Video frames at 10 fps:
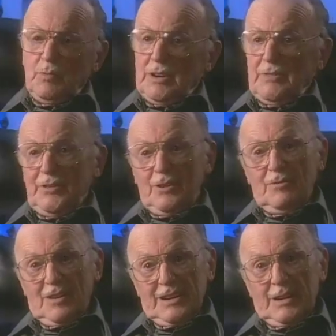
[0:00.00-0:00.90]
said, well, if you
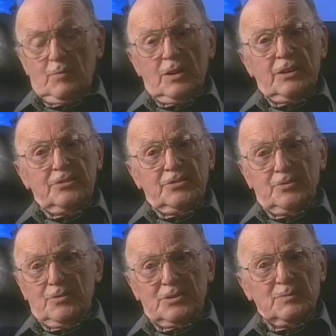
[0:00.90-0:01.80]
don't like it, why don't
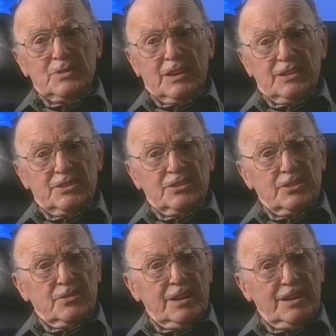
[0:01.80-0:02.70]
you do some sketches
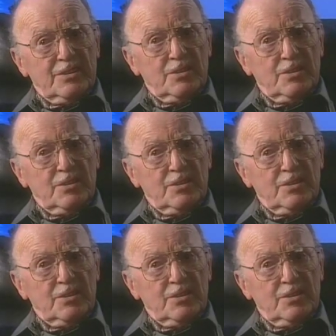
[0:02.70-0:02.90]
showing how